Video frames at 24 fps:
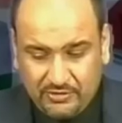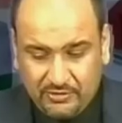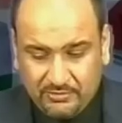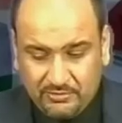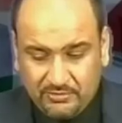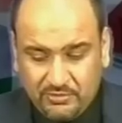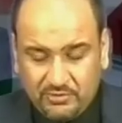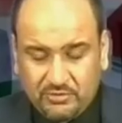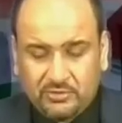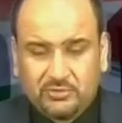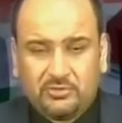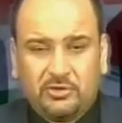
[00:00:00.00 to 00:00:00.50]

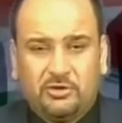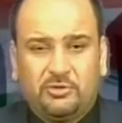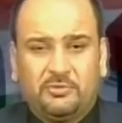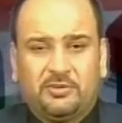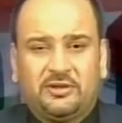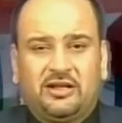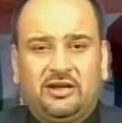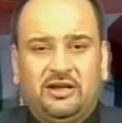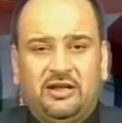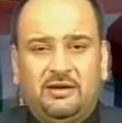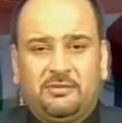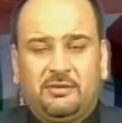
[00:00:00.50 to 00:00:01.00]
from
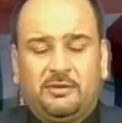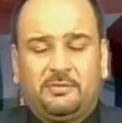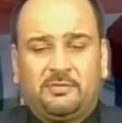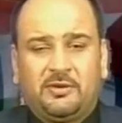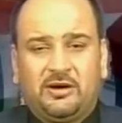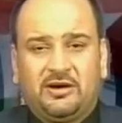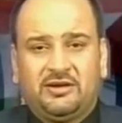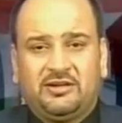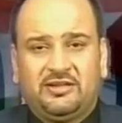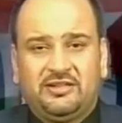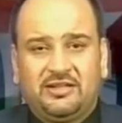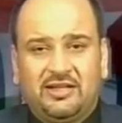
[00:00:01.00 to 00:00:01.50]
Tonopada
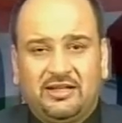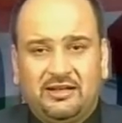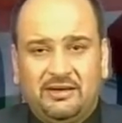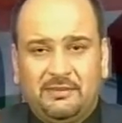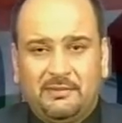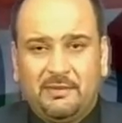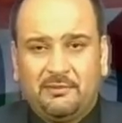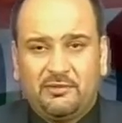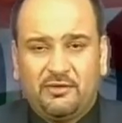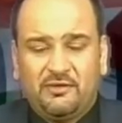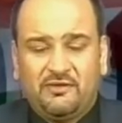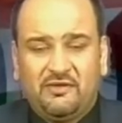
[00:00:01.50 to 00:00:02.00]
Labour Party, a
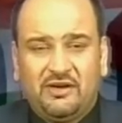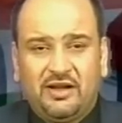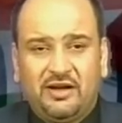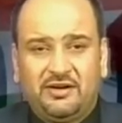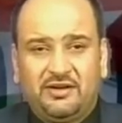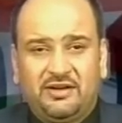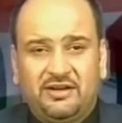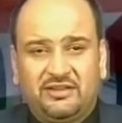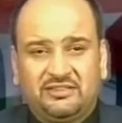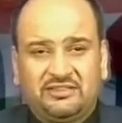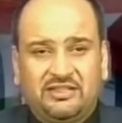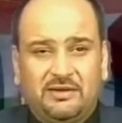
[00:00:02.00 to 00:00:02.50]
member of
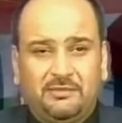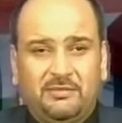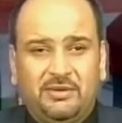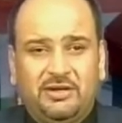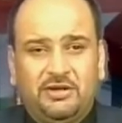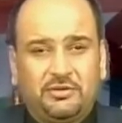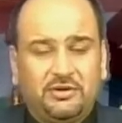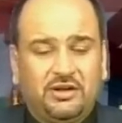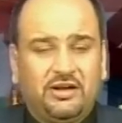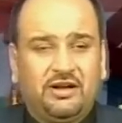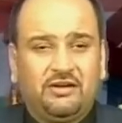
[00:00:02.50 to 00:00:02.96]
London Assembly.